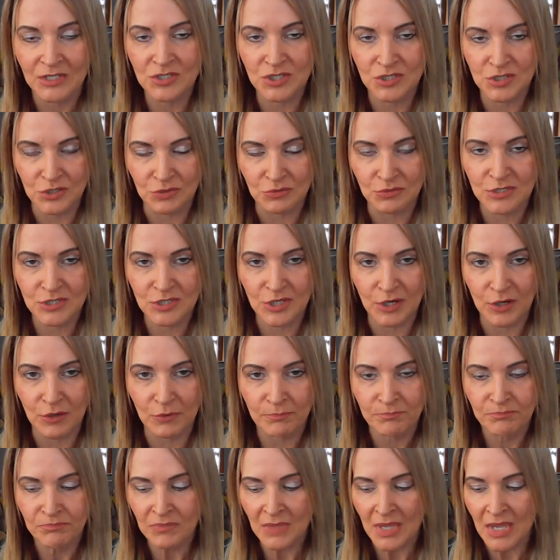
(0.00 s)
to do
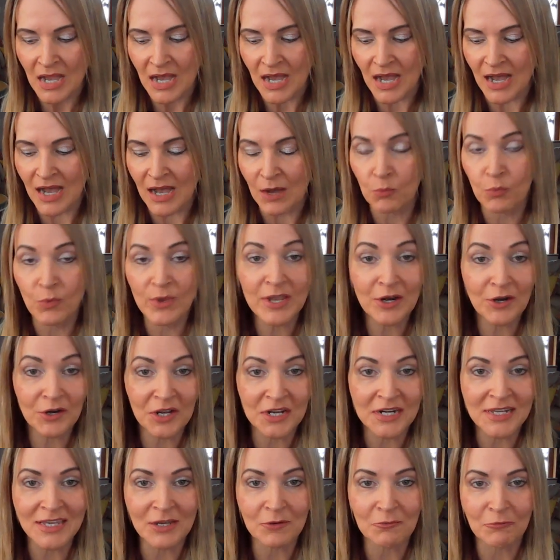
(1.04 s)
so. Uh, we are
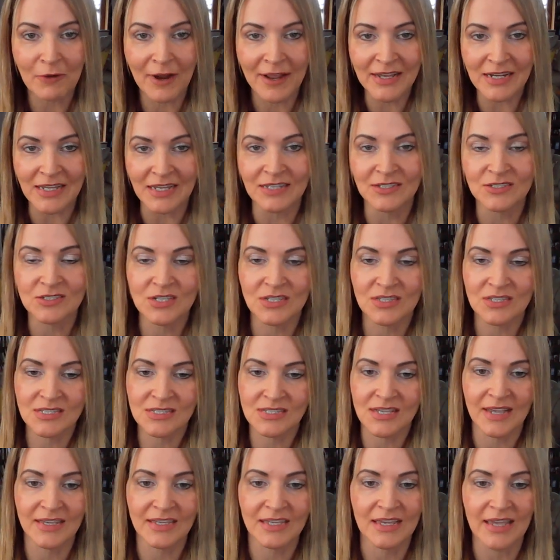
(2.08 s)
going to get right into the
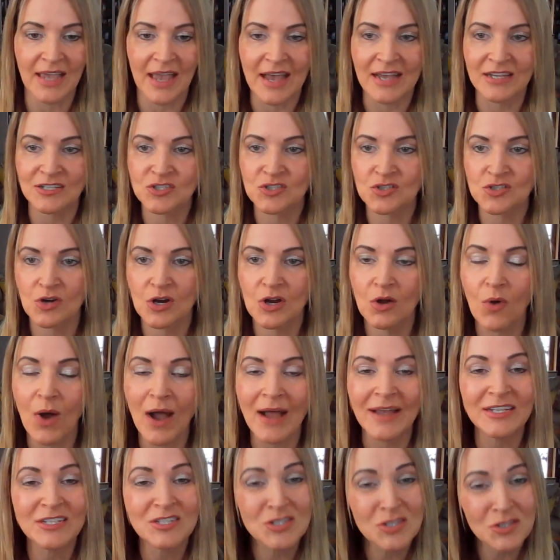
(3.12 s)
Psychic Astro.
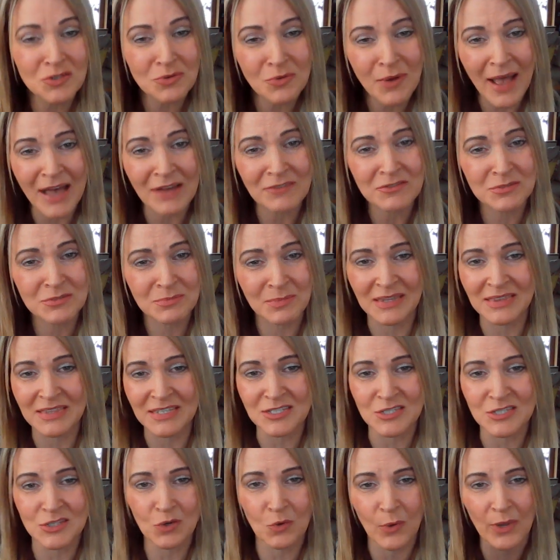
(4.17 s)
I do have to make
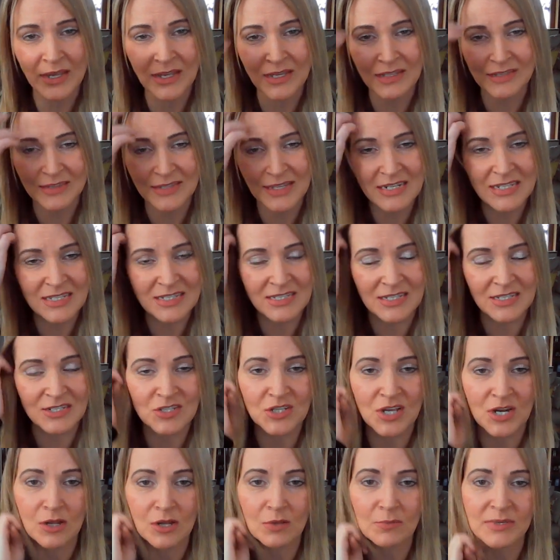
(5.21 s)
these quick, ladies and
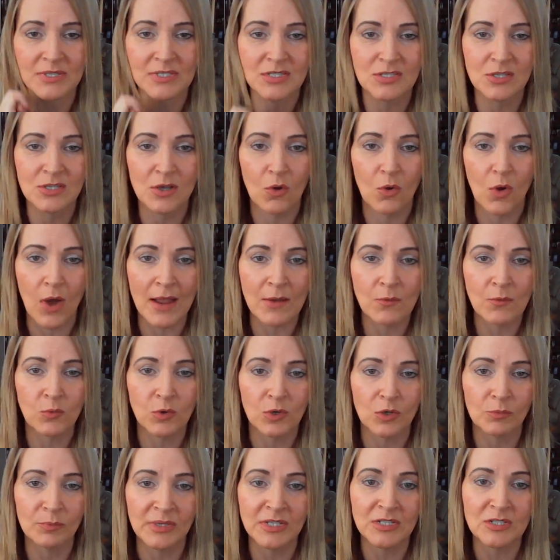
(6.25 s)
gentlemen, so I
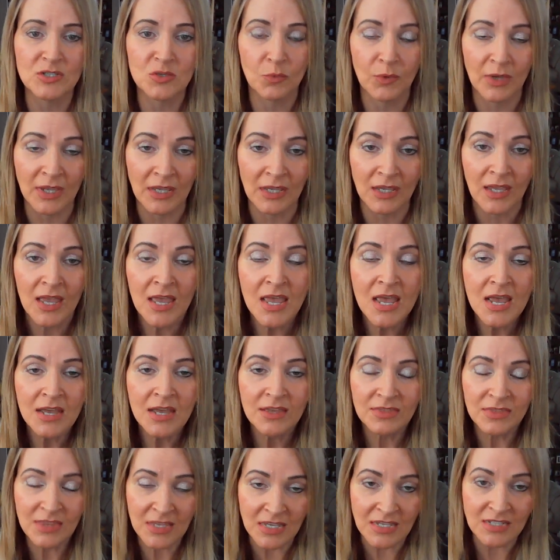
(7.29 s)
will be doing
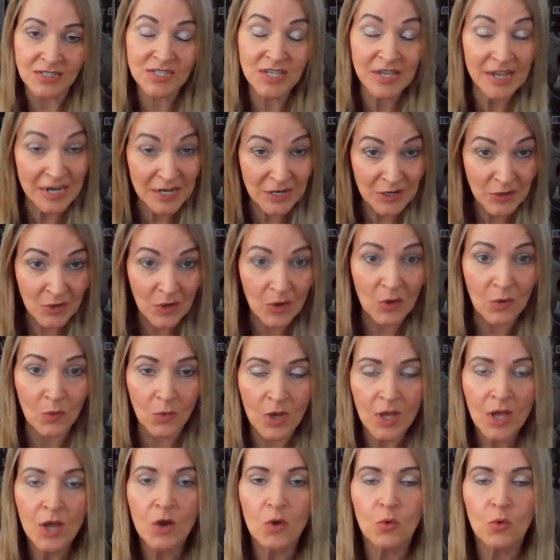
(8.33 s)
the tarot